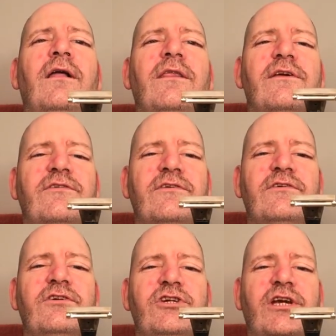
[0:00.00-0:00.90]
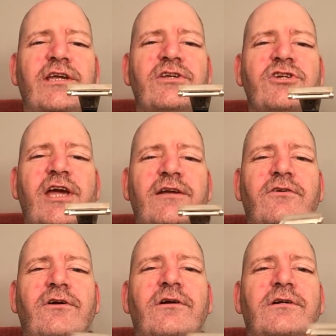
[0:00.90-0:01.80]
This is a Schick
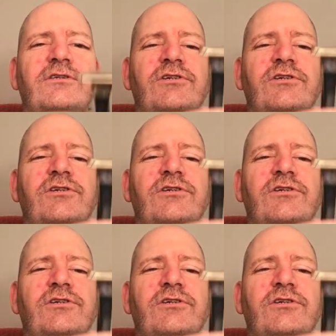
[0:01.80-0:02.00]
injector. As